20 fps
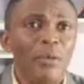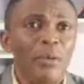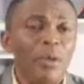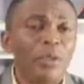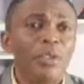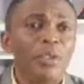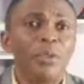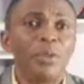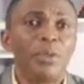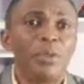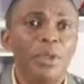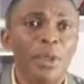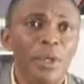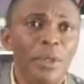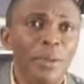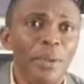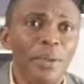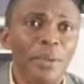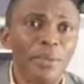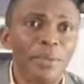of what you're
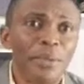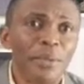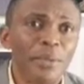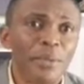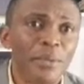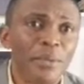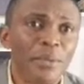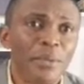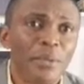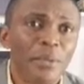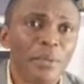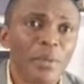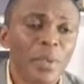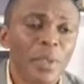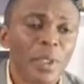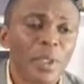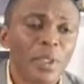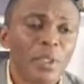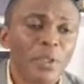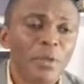hearing.
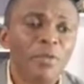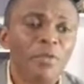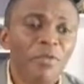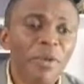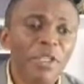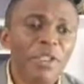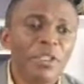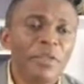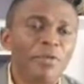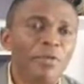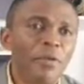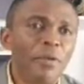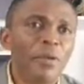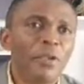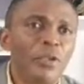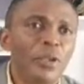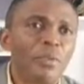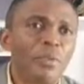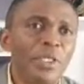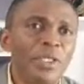So first of
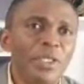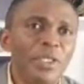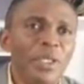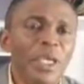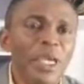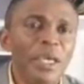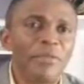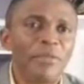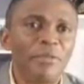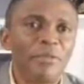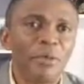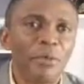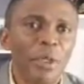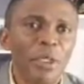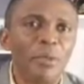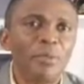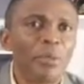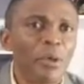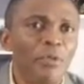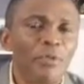all, to be safe
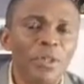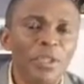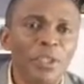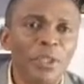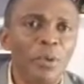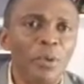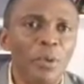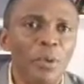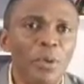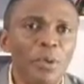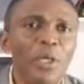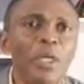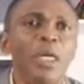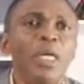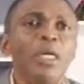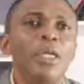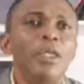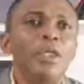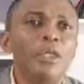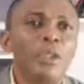with prophetic word,
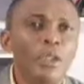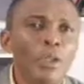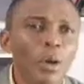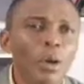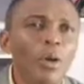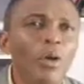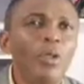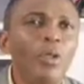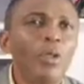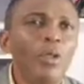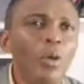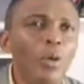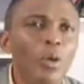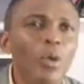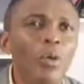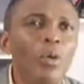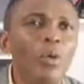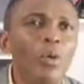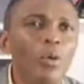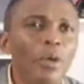don't
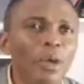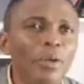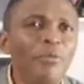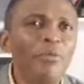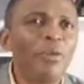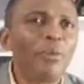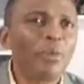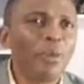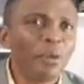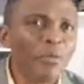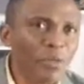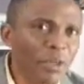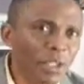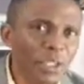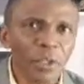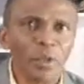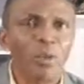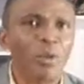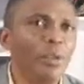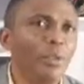go looking for
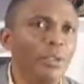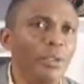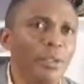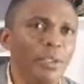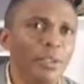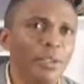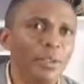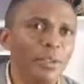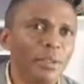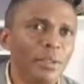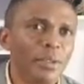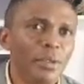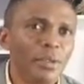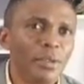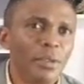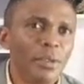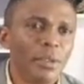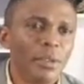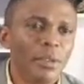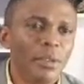prophetic word.
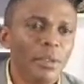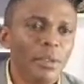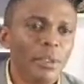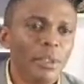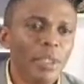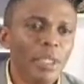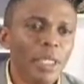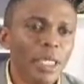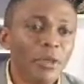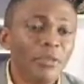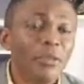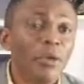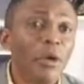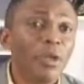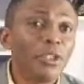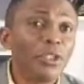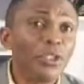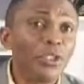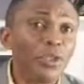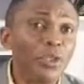If
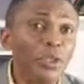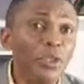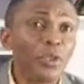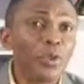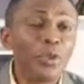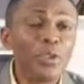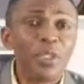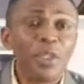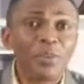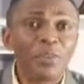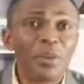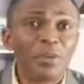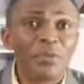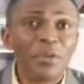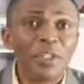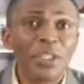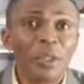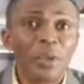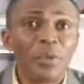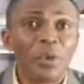God chooses to use a
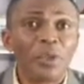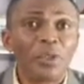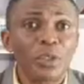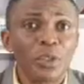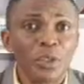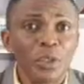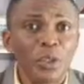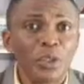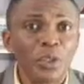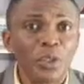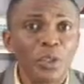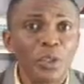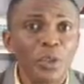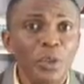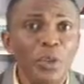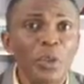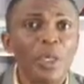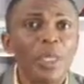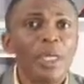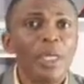prophetic word to talk to
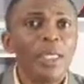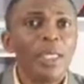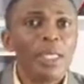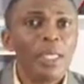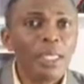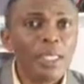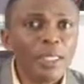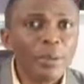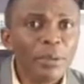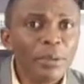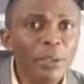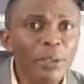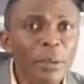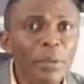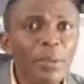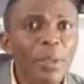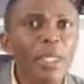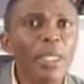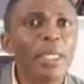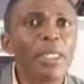you,
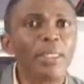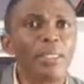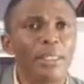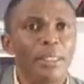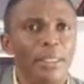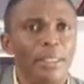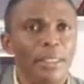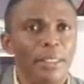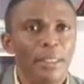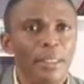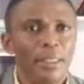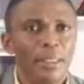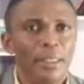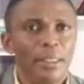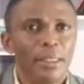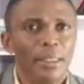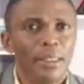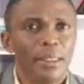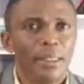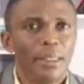so be it.
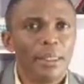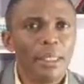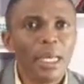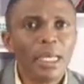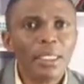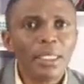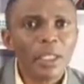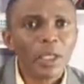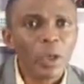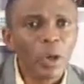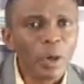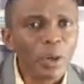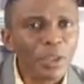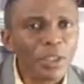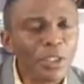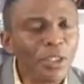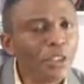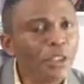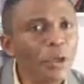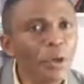That's
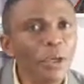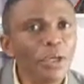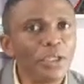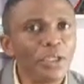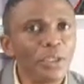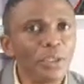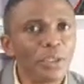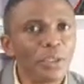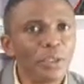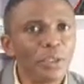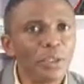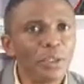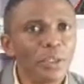God's choice.